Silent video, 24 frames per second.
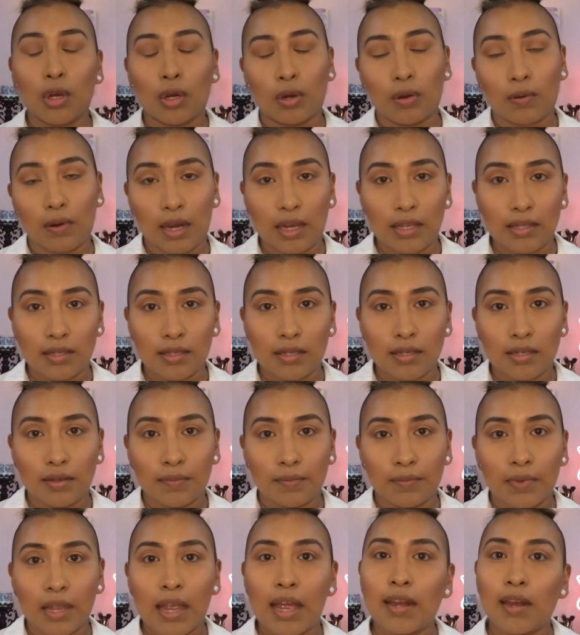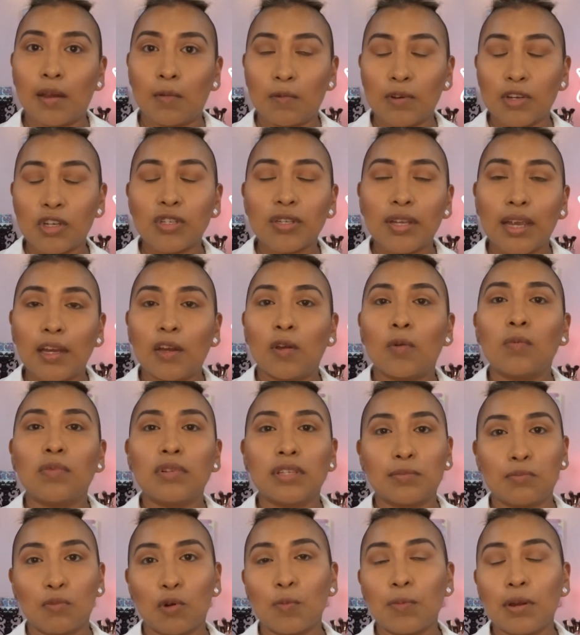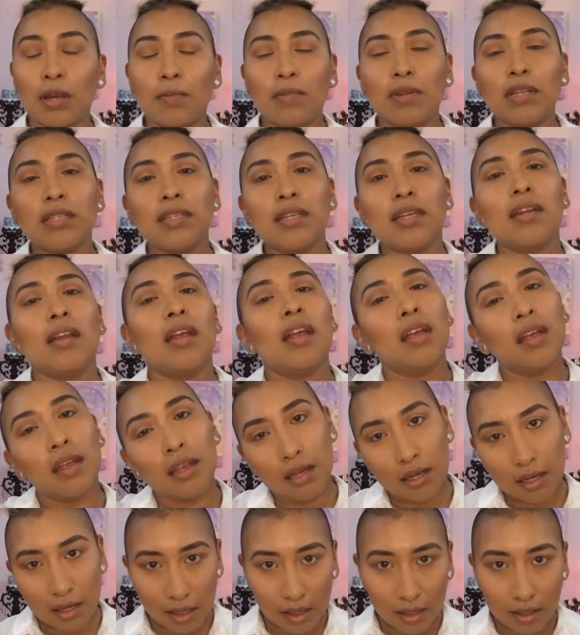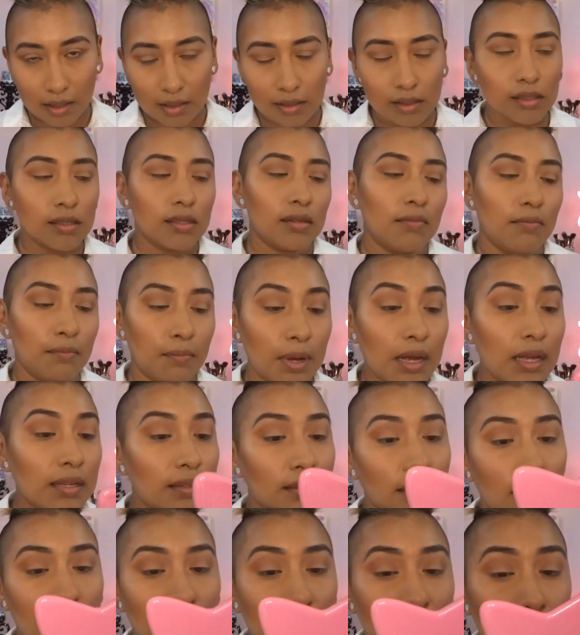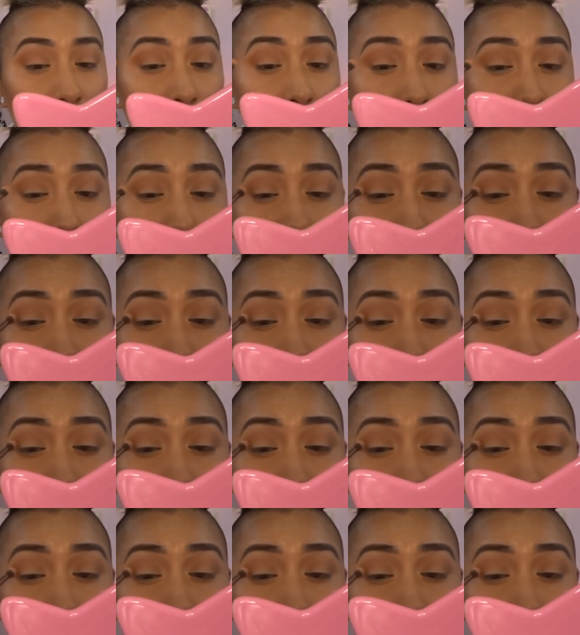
great. Had I wished Tiger was more pigmented? Yes. But nonetheless,